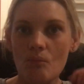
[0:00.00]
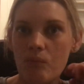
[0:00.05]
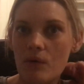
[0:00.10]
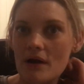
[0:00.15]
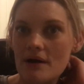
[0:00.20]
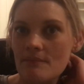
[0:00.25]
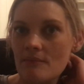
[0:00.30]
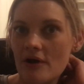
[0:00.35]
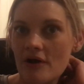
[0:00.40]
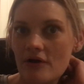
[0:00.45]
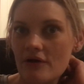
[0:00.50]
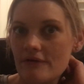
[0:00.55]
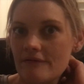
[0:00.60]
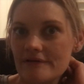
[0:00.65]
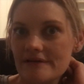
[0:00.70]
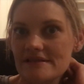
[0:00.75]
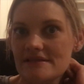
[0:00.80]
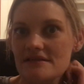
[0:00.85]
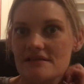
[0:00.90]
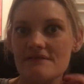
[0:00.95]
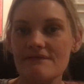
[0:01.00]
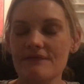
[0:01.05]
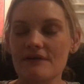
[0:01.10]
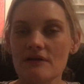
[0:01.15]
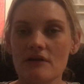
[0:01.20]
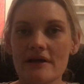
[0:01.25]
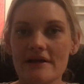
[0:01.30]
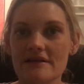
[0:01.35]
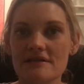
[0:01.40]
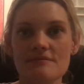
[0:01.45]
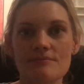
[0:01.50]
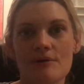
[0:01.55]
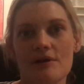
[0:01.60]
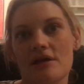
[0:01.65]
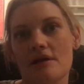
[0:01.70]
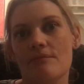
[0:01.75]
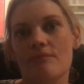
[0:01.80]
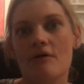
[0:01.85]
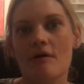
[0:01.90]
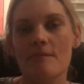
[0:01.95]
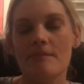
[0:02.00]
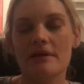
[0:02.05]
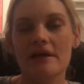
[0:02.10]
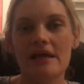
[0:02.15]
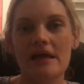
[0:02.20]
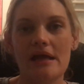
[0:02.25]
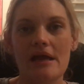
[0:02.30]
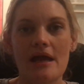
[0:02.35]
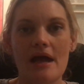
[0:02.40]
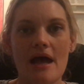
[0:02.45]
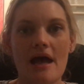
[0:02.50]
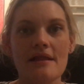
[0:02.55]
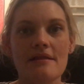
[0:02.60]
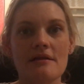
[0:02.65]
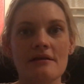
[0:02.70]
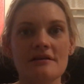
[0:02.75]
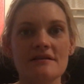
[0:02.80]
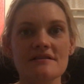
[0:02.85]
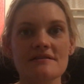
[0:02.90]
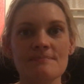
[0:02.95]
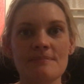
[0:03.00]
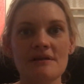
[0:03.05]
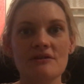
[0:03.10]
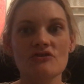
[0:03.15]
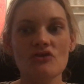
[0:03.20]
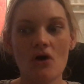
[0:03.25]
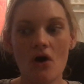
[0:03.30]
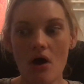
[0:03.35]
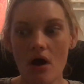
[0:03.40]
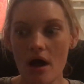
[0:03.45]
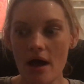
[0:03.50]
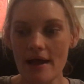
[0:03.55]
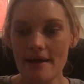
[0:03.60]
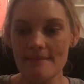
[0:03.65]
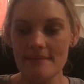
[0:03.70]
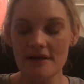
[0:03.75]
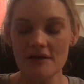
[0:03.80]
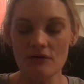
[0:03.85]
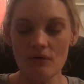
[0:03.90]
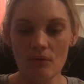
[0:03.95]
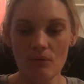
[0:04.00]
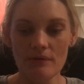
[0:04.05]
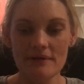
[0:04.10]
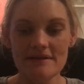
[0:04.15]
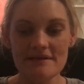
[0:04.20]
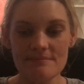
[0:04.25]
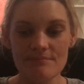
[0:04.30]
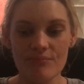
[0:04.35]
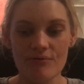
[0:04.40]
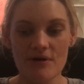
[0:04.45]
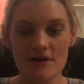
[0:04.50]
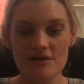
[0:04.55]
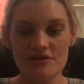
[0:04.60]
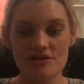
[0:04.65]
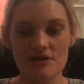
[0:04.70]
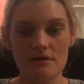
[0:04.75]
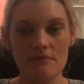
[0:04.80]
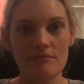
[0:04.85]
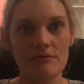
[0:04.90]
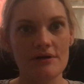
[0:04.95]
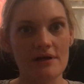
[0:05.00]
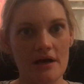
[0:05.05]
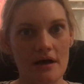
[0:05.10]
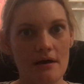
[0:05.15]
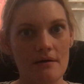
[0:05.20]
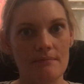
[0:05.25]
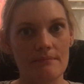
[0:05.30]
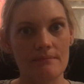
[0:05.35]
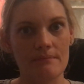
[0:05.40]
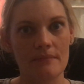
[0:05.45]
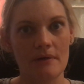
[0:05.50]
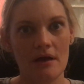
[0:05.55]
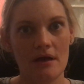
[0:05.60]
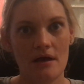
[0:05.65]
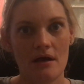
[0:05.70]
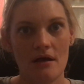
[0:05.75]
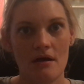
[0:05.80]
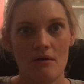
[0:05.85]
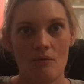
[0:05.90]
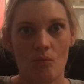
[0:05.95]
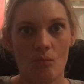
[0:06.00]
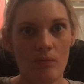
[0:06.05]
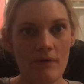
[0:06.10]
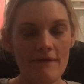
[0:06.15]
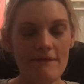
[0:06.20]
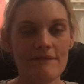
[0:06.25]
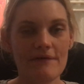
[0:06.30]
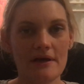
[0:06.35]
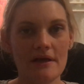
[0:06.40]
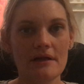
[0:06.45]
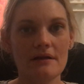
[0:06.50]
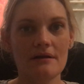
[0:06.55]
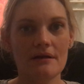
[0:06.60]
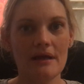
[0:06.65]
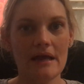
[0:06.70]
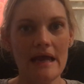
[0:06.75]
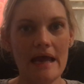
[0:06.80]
one of my ovaries doesn't feel like it's working properly, and there'd just be time, and all this pressure would come with it,